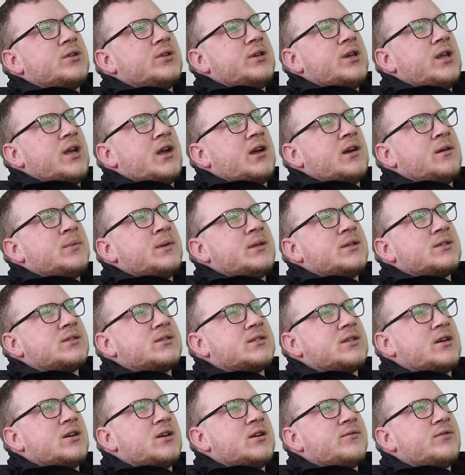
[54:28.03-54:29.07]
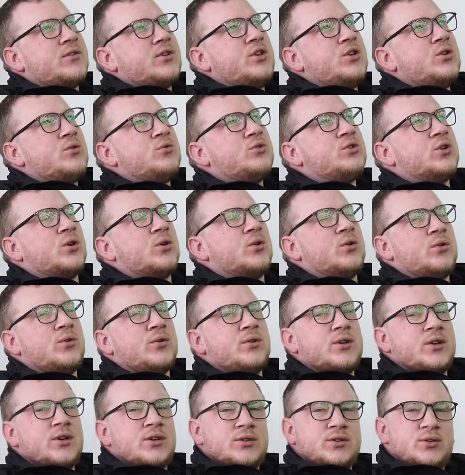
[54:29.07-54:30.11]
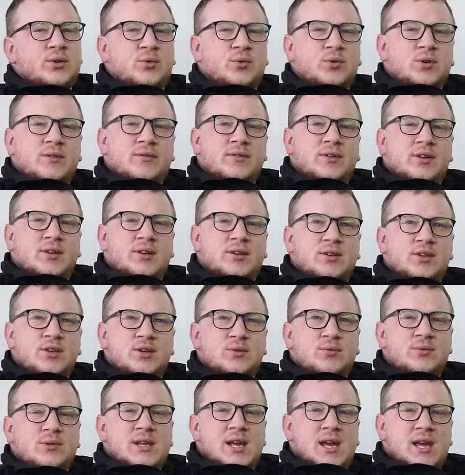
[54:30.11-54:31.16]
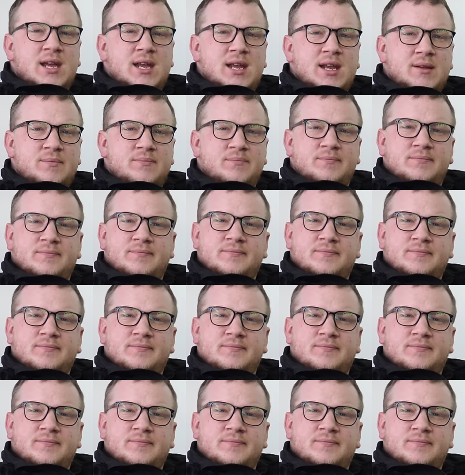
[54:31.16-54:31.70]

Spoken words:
Yeah, it'll be a start of a dawn of a new day,